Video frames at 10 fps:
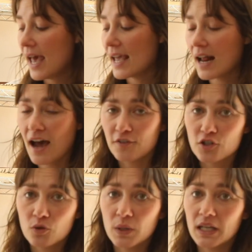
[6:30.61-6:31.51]
And
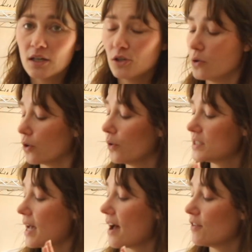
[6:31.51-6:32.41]
after a week, you're going
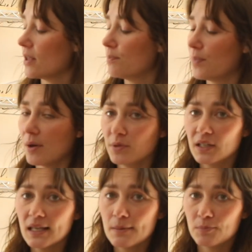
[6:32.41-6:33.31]
to have a
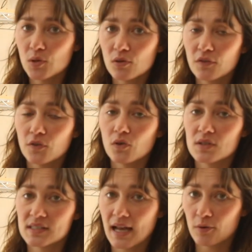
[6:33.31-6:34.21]
bubbly, beautiful
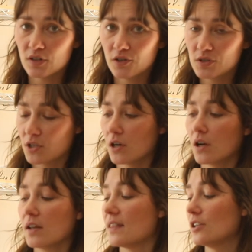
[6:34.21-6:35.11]
sourdough
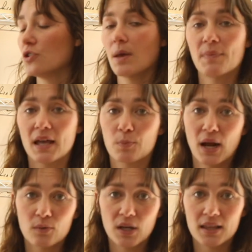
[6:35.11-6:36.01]
starter that you can bake
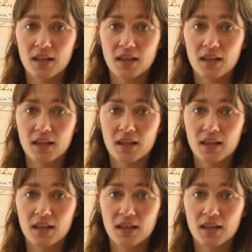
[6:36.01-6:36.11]
bread with.